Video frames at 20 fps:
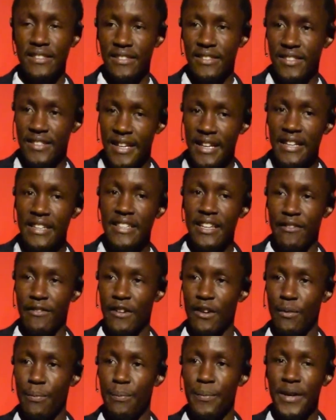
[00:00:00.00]
skill
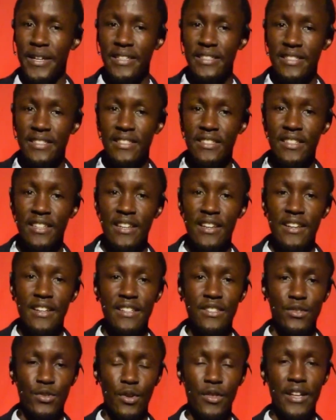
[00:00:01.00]
development,
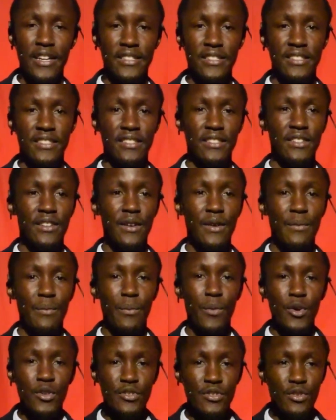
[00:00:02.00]
so that
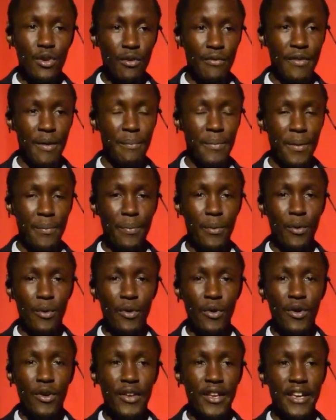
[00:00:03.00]
most of the people,
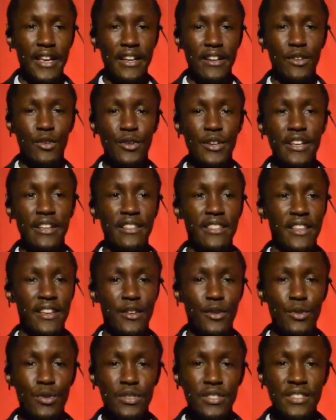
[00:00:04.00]
including the
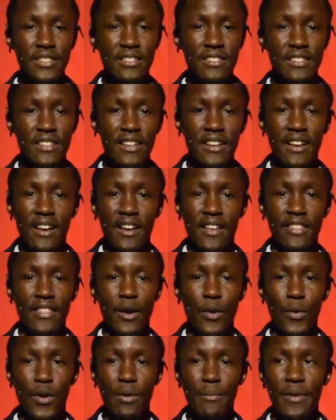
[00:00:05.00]
youth, the
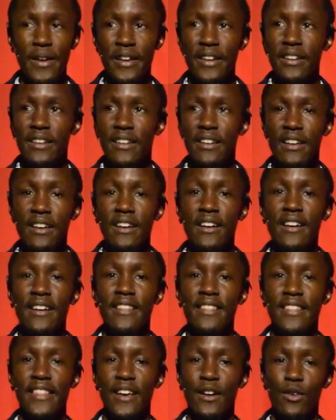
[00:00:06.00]
women,
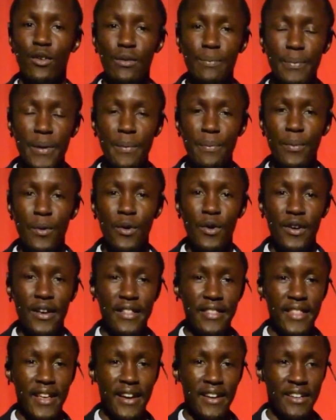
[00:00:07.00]
the old people in
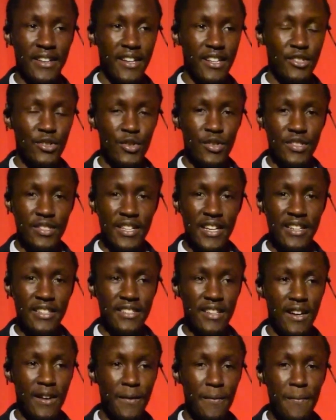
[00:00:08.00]
the agricultural
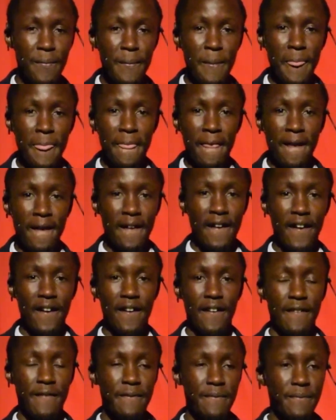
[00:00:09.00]
sector,
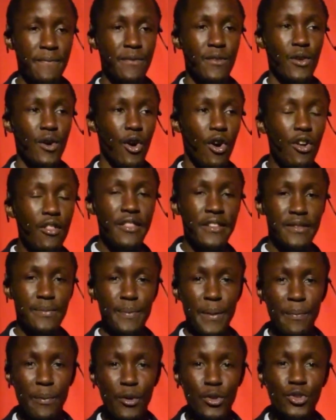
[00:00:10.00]
all these
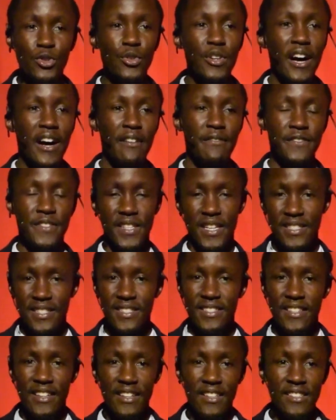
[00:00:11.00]
people should have such
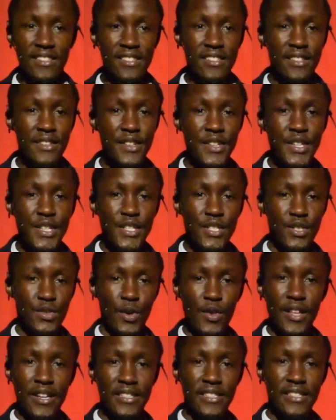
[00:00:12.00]
skills, so
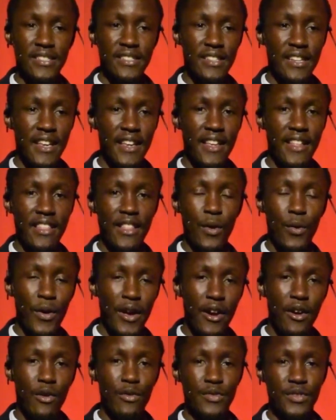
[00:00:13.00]
that in the wake
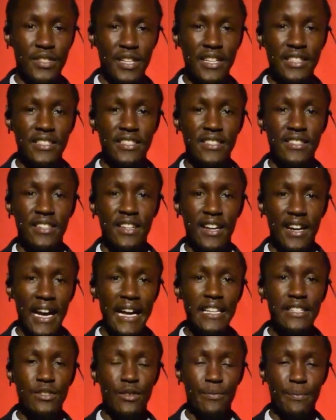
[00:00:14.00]
of such
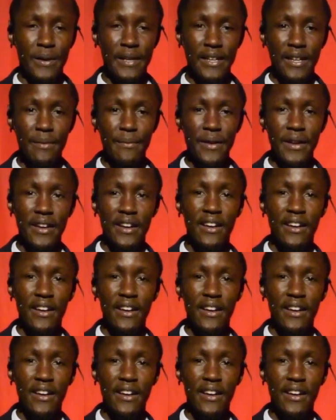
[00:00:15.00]
kinds of pandemic,